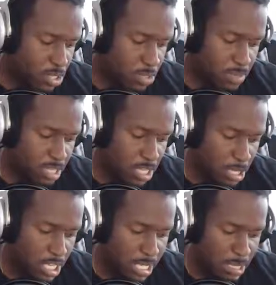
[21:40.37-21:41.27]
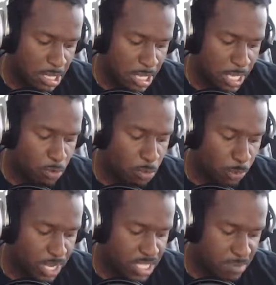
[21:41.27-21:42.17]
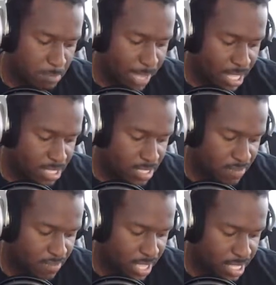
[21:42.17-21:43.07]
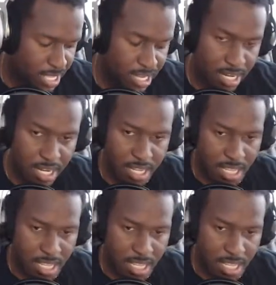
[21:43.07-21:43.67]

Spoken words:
could be. It will bring some balance to the fact that